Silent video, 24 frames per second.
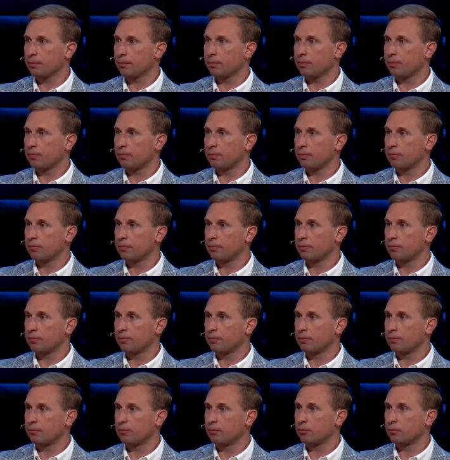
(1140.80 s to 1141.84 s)

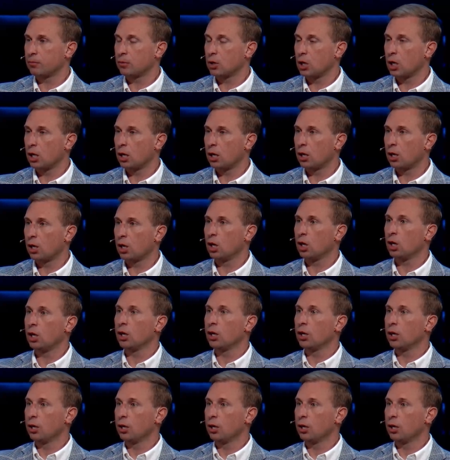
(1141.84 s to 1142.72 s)
(no one is talking)